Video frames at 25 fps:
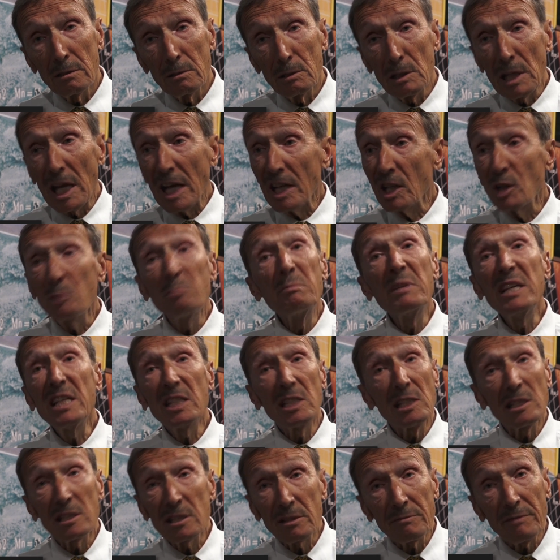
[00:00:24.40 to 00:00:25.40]
like
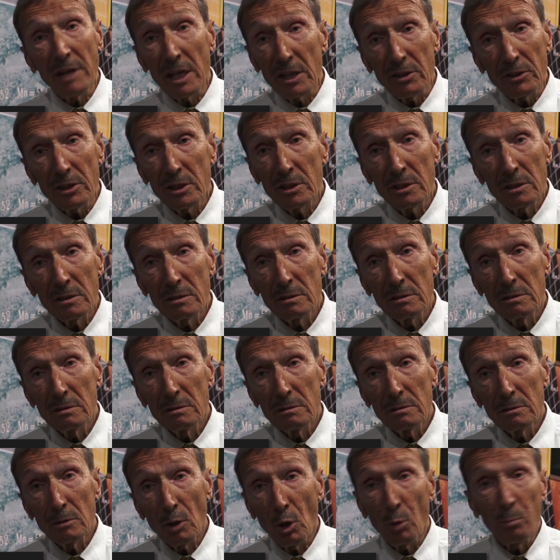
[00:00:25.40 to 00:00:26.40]
measles virus
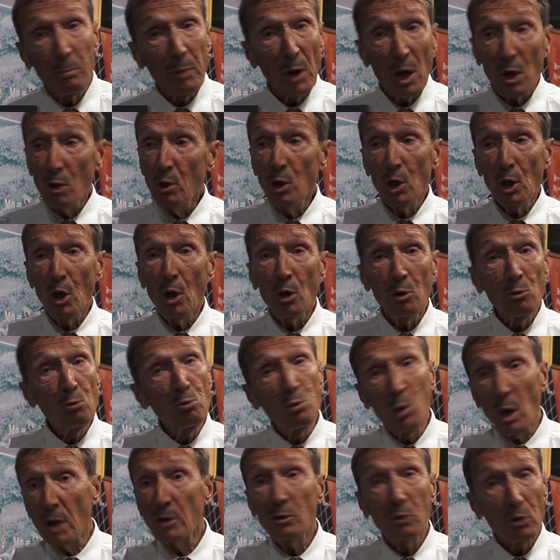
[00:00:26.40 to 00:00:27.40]
or polio
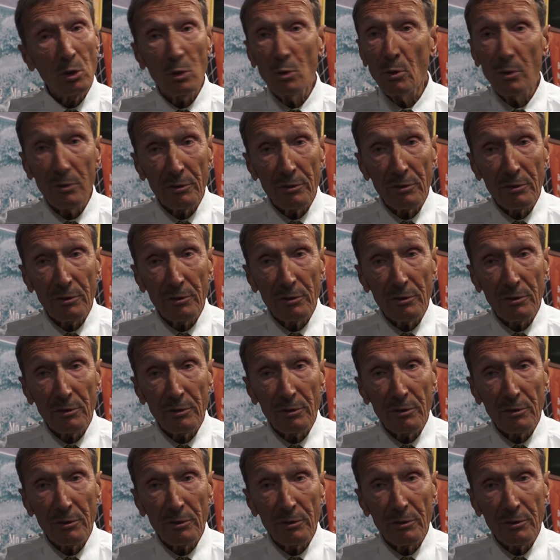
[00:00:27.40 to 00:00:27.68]
1, 2,